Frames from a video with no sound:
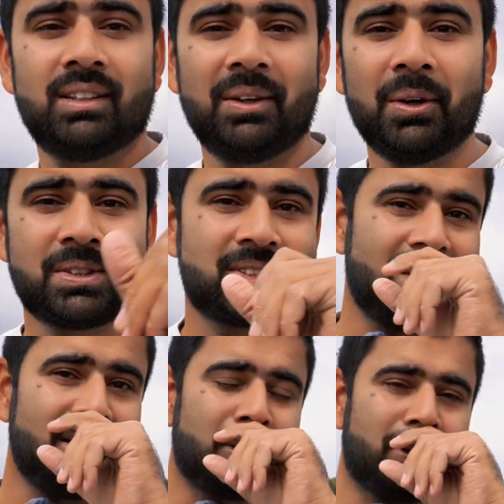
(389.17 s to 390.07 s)
No
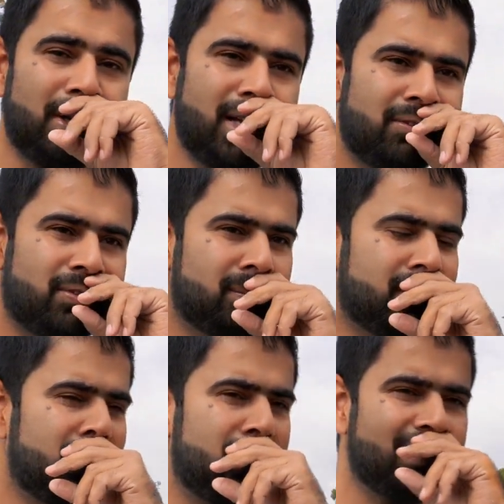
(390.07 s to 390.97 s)
screen recording from
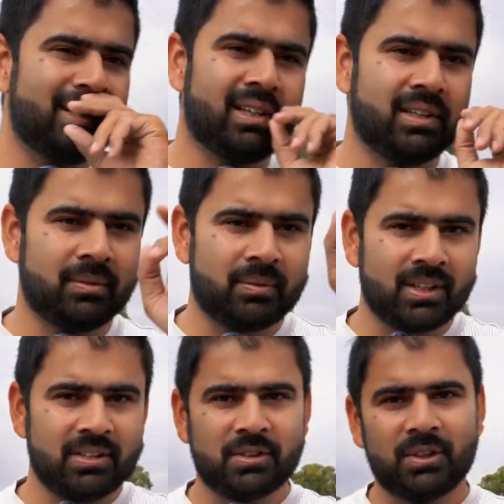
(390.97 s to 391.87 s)
the uh,
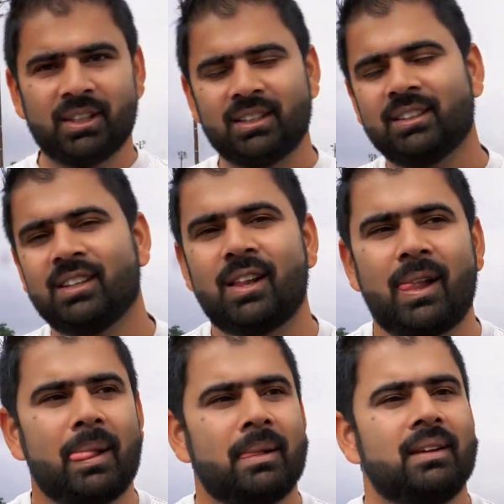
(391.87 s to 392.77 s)
controller.
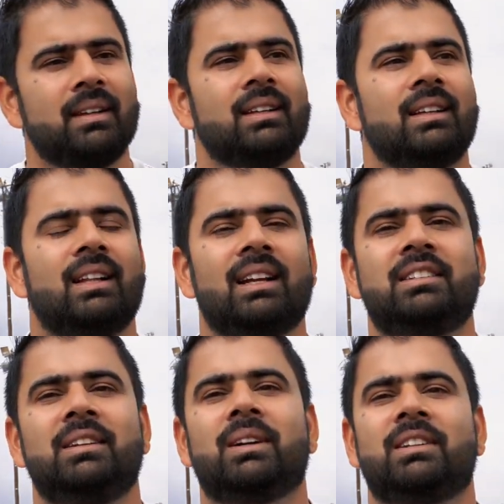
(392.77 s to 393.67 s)
Let's
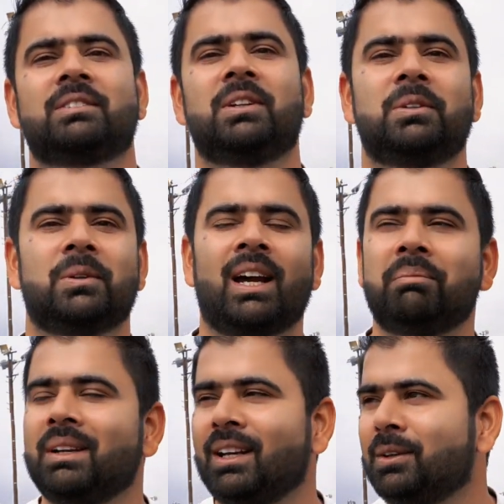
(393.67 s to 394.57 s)
see what is going to
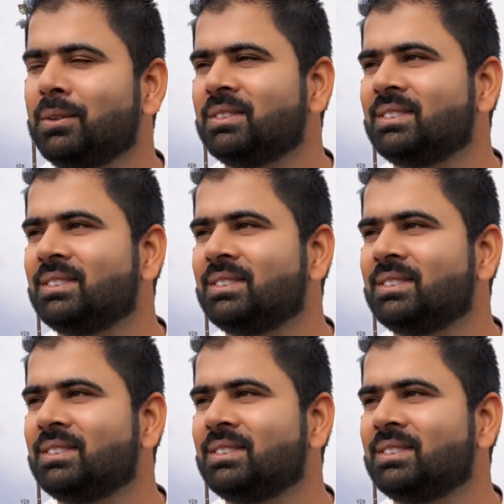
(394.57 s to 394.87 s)
happen now.